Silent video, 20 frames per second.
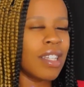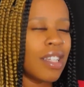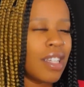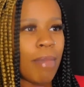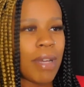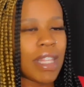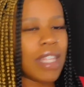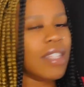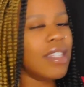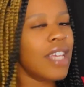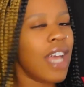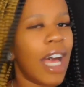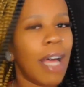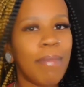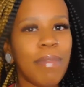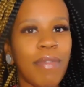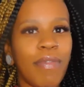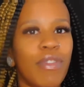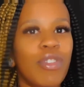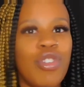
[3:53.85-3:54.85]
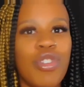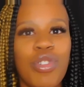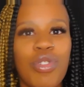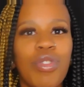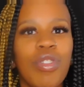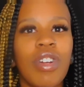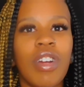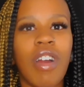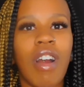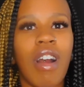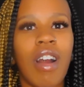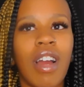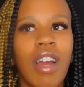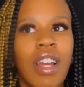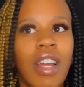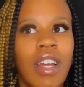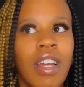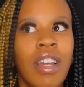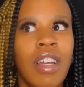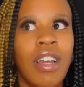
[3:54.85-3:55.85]
but the tops for sure
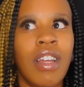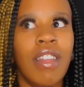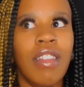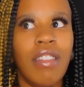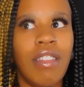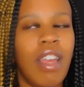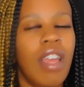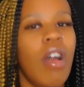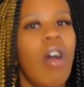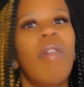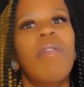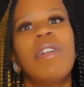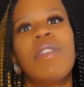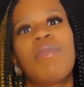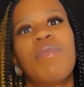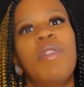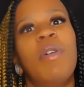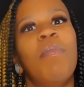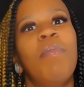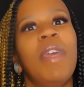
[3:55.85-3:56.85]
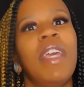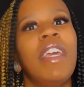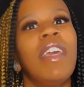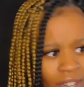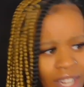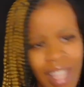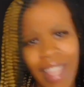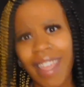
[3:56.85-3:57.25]
are, they always run big.